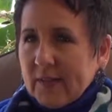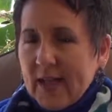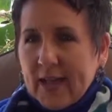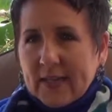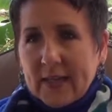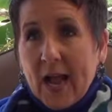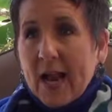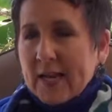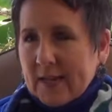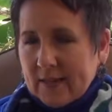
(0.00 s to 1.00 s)
at
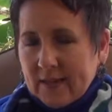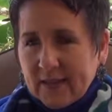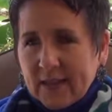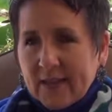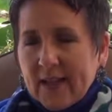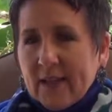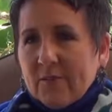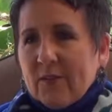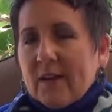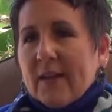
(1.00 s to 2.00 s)
hiding
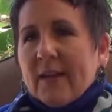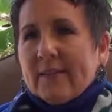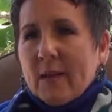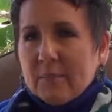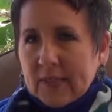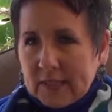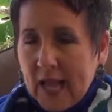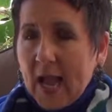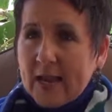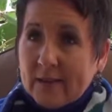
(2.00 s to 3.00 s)
and very adept at
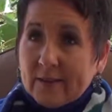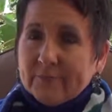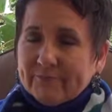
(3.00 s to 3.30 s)
lying.